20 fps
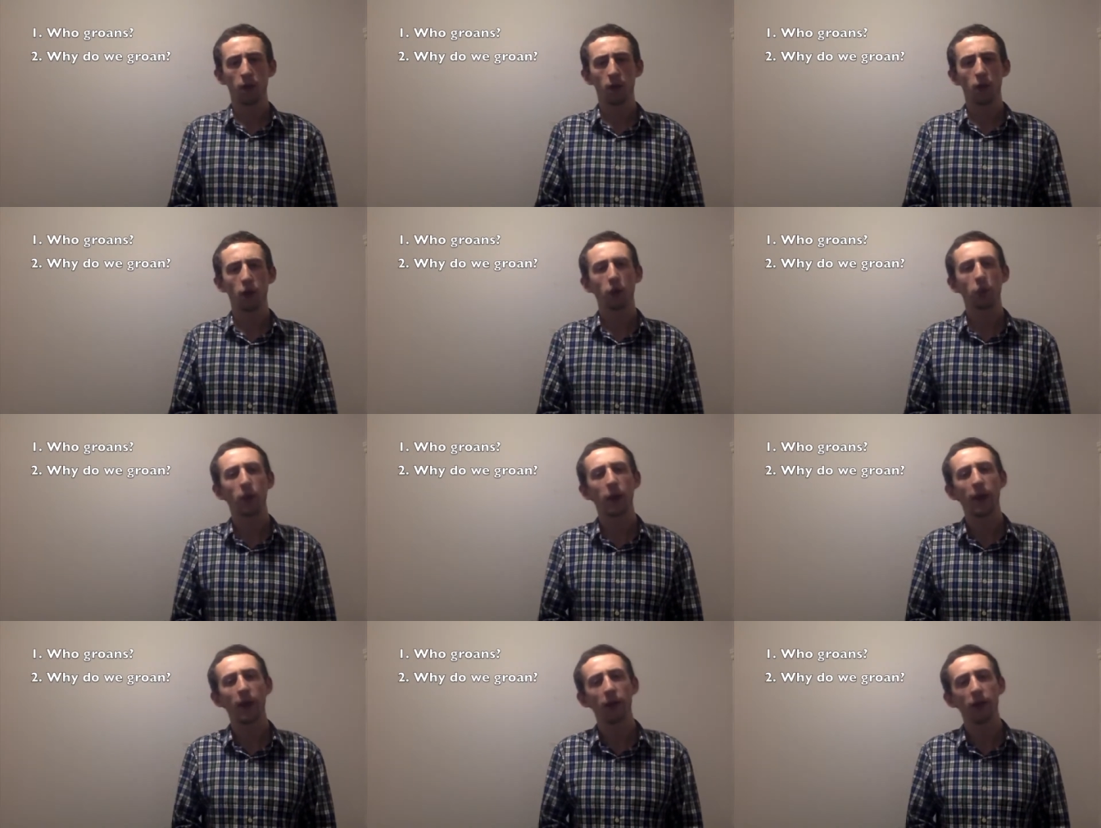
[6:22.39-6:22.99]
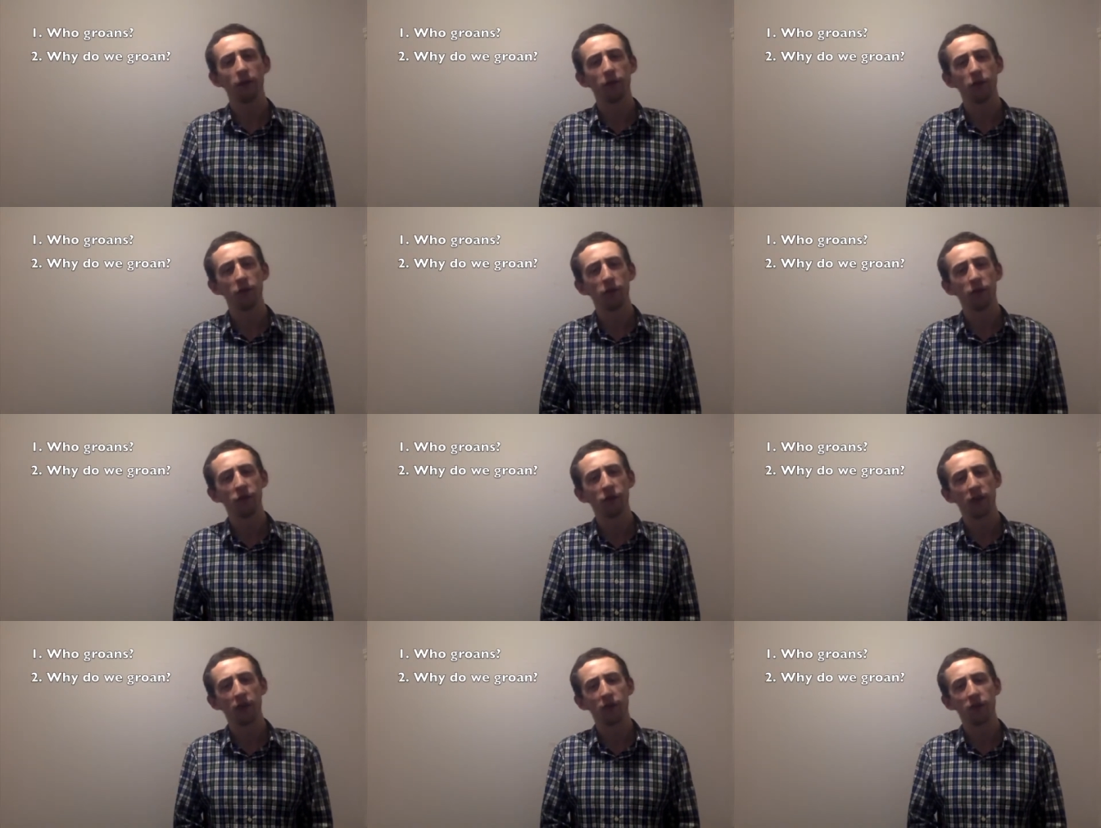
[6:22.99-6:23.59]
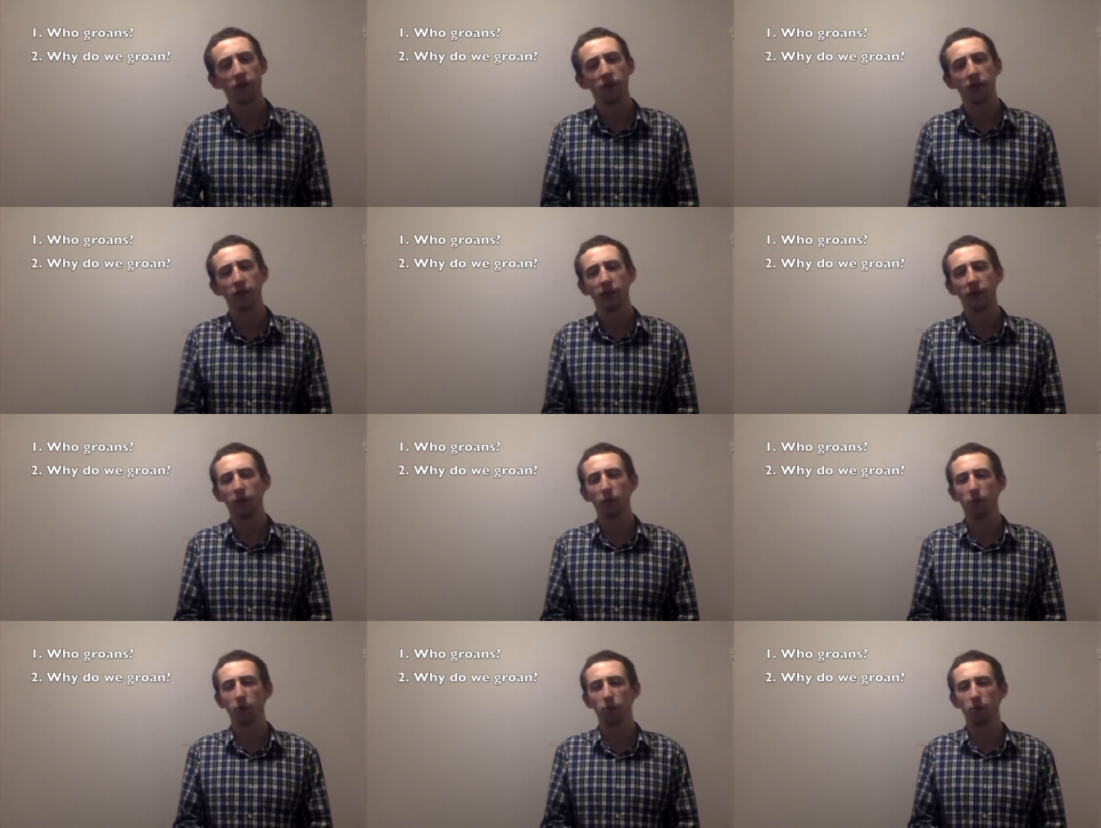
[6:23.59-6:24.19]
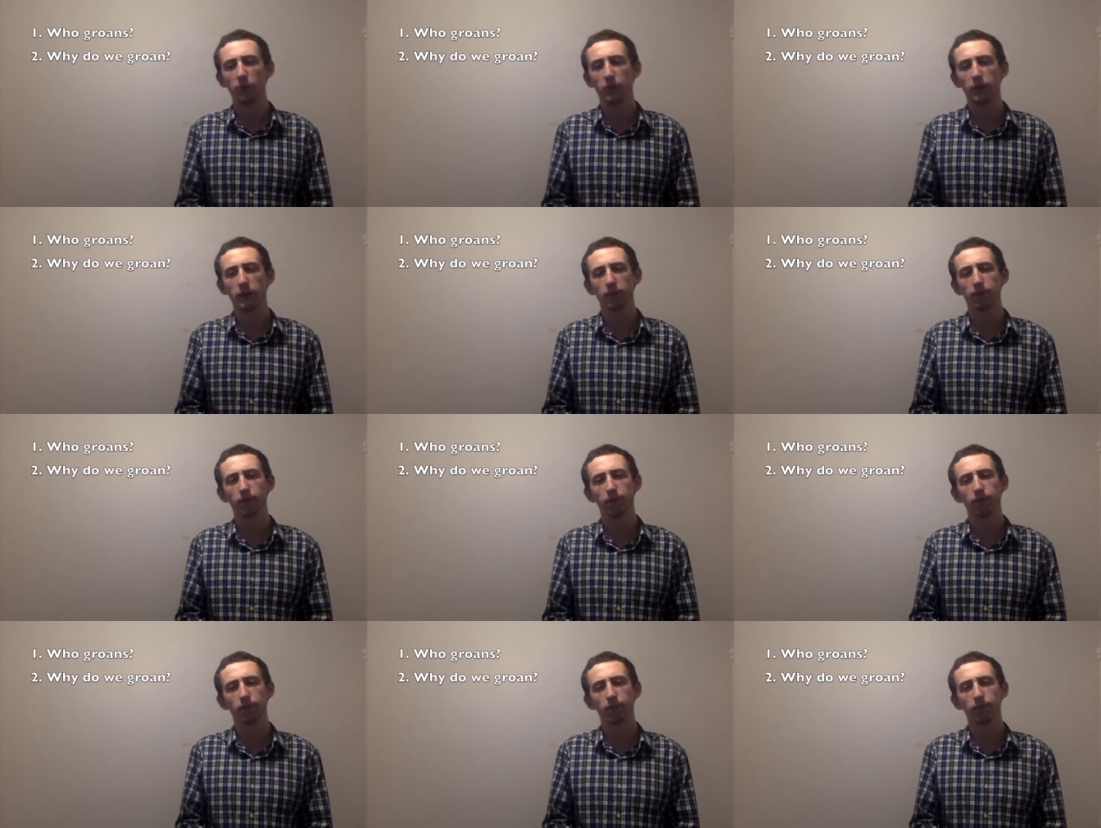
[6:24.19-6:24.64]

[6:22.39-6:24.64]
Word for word: Look back at verse 17 with me.